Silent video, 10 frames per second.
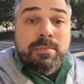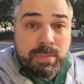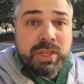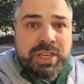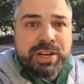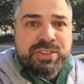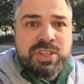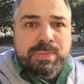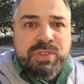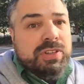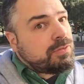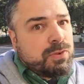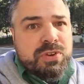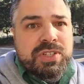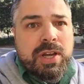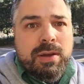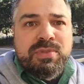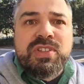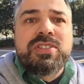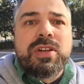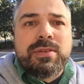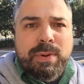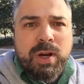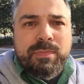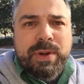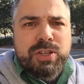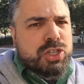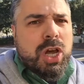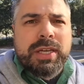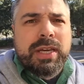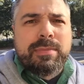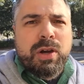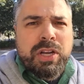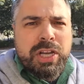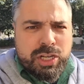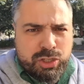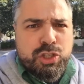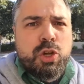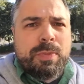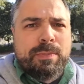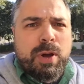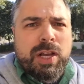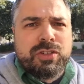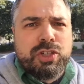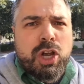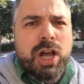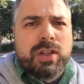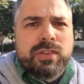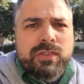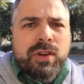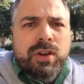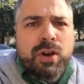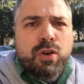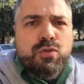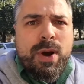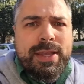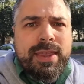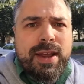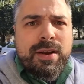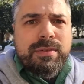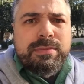Millionaire simpleton Forrest Gump sits on the park bench talking about his stupid box of chocolates. Right there.